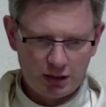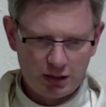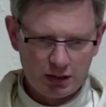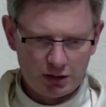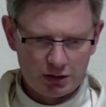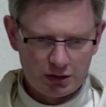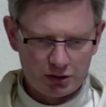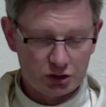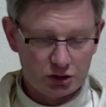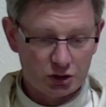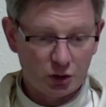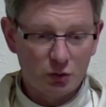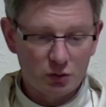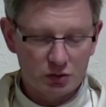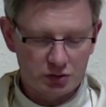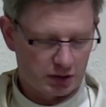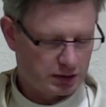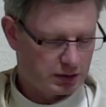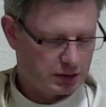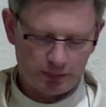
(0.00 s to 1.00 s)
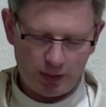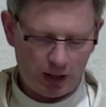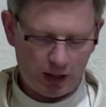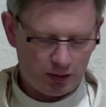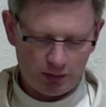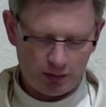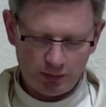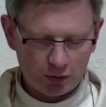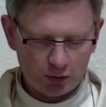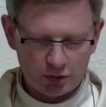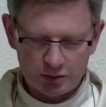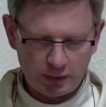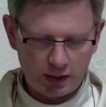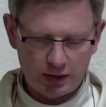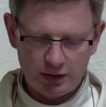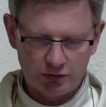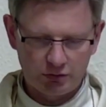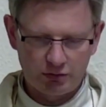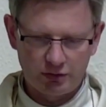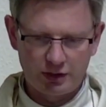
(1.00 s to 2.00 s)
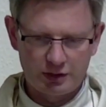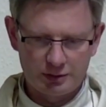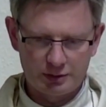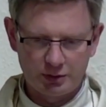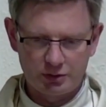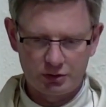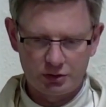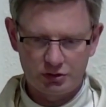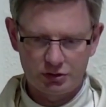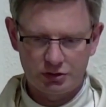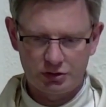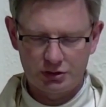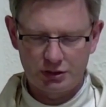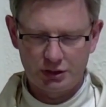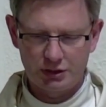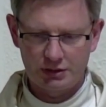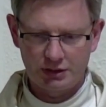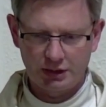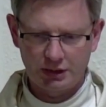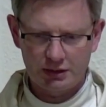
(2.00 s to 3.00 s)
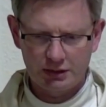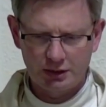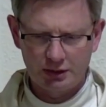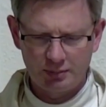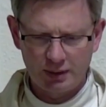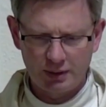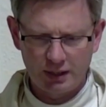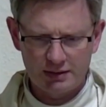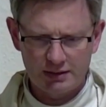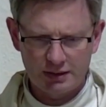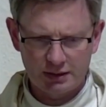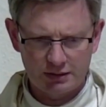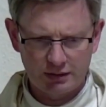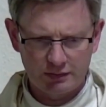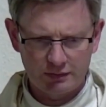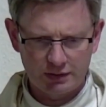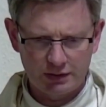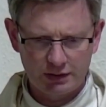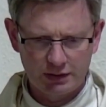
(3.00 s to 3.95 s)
shows us, um, amongst many other things, but just, just to, to get to the basics of it.